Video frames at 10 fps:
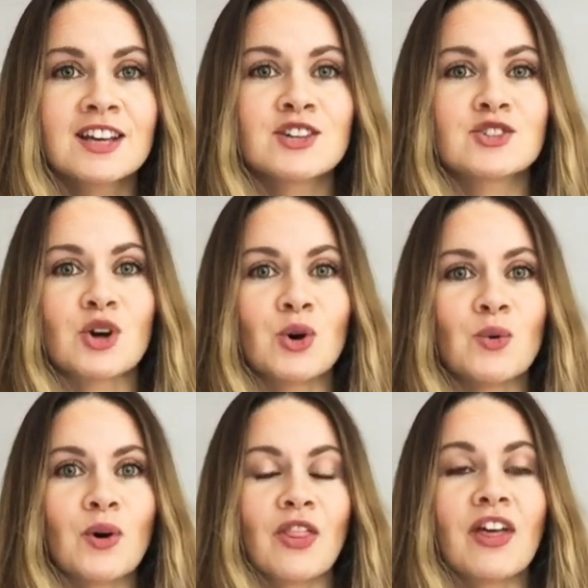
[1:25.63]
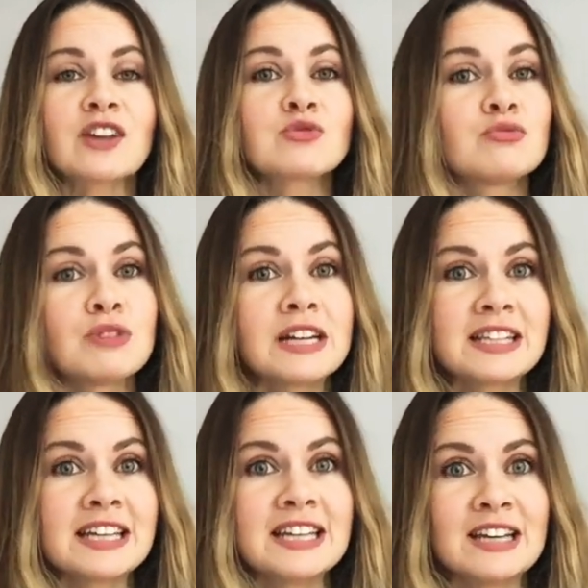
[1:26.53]
So that's
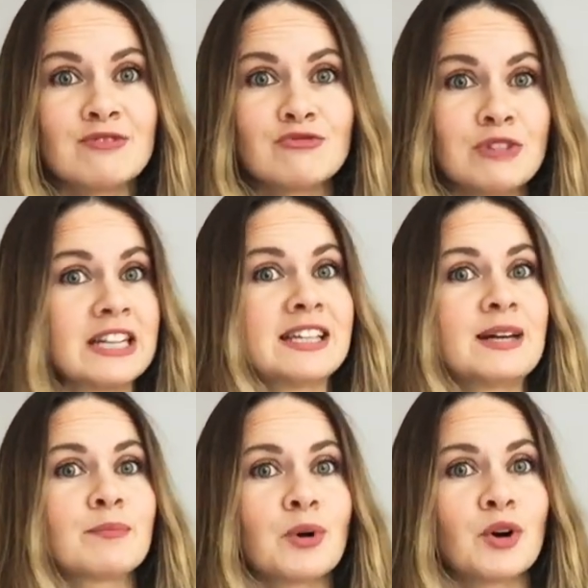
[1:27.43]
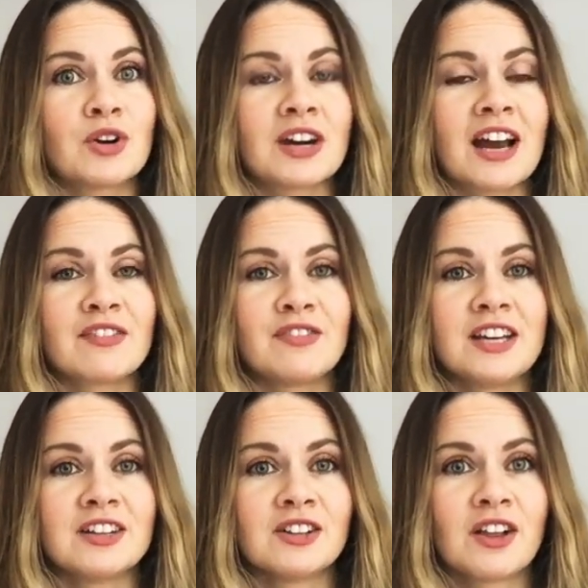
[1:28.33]
really, really important, I
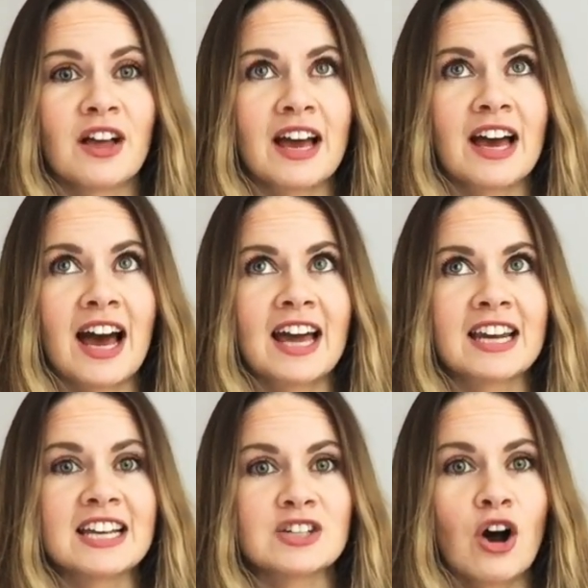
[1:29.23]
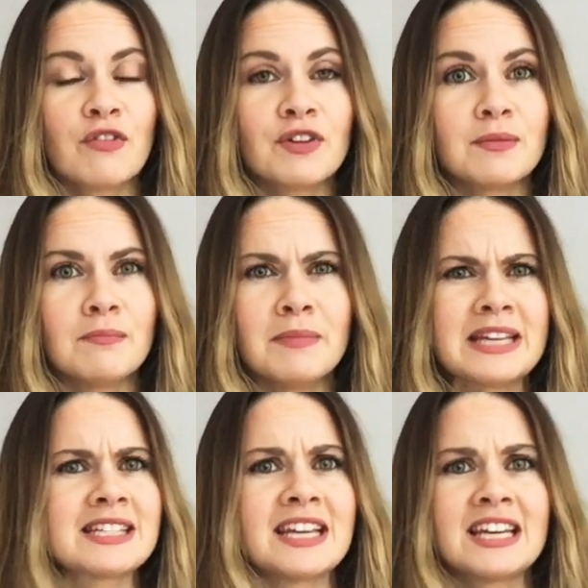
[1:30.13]
feel, and is often
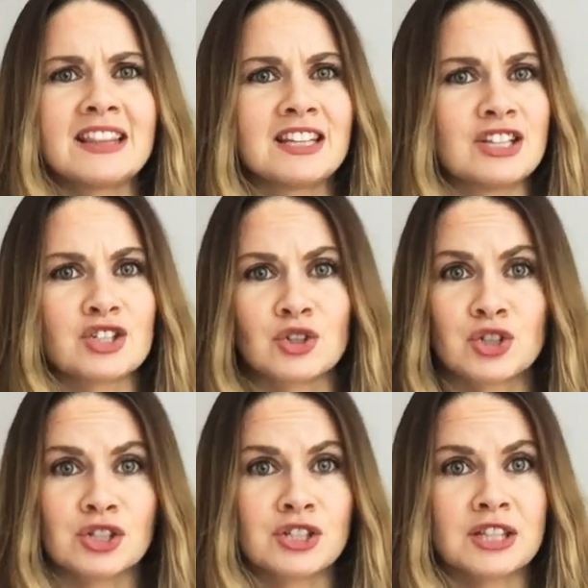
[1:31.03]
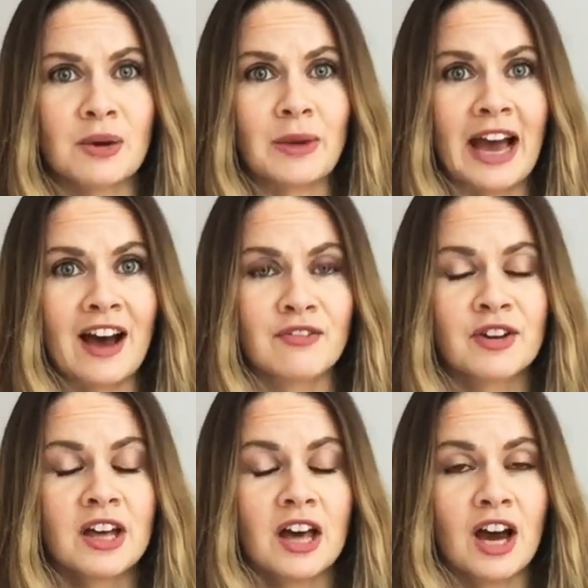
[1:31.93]
missing in the discussions that we have
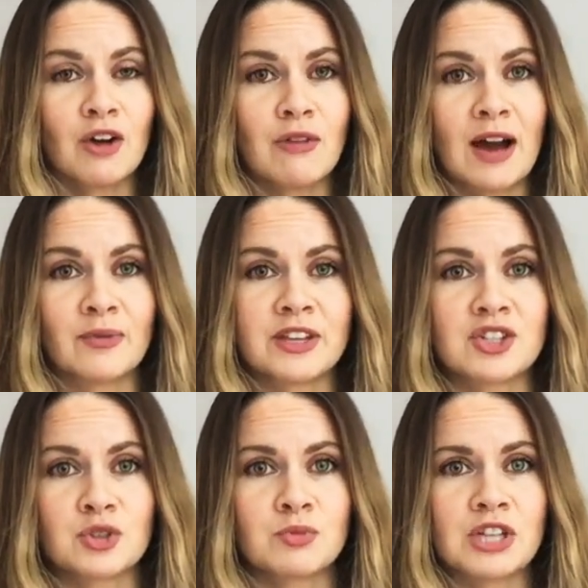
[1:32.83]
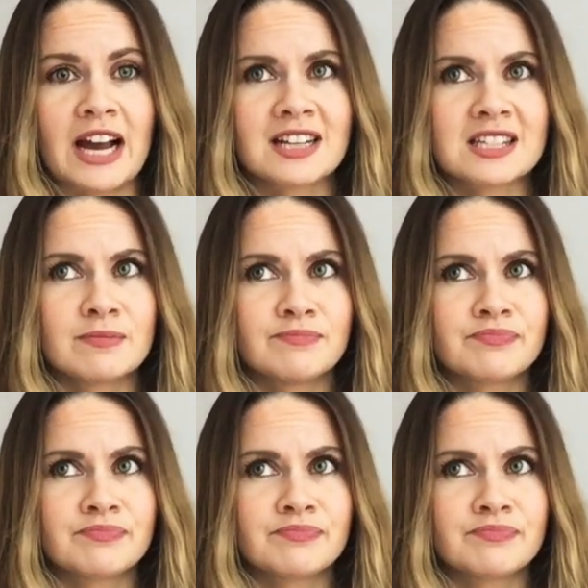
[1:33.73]
around this subject.